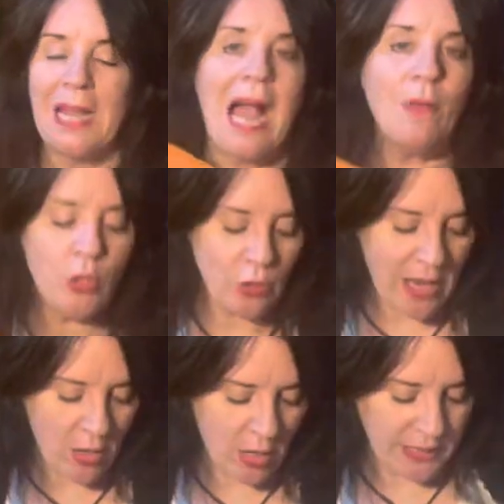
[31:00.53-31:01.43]
I would try
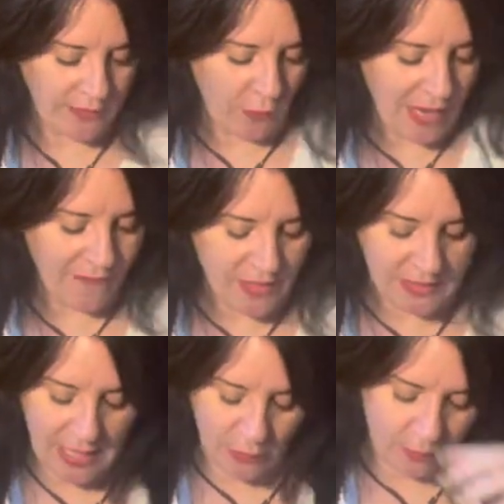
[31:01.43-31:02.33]
it on, except for I have
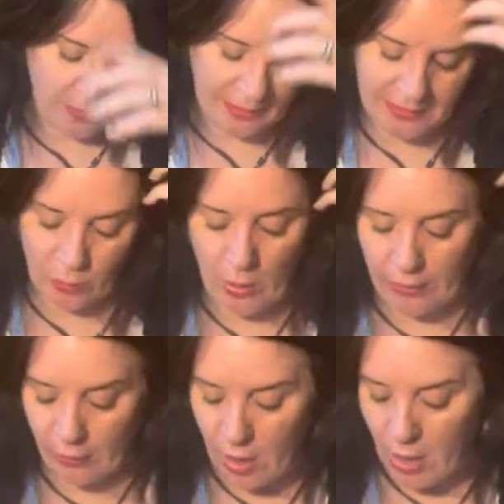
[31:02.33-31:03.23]
this other big
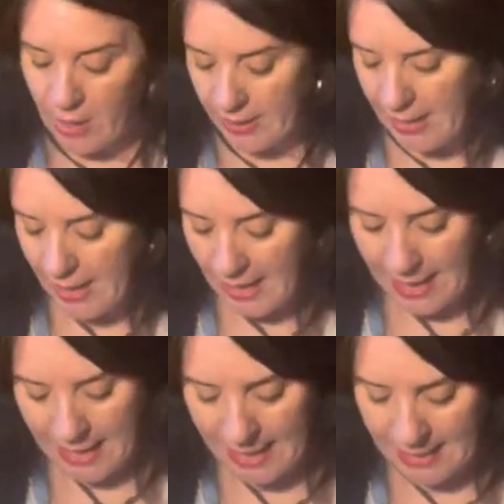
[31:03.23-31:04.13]
sweater on
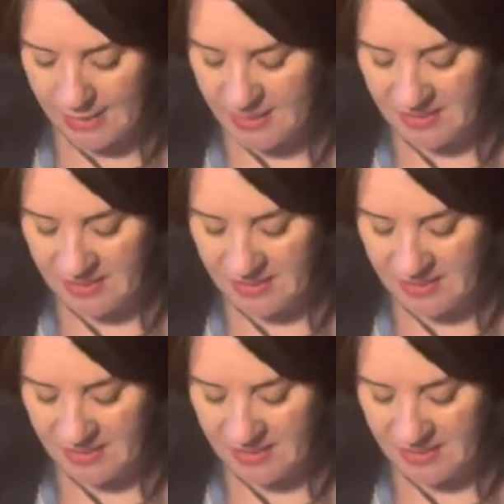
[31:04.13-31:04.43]
and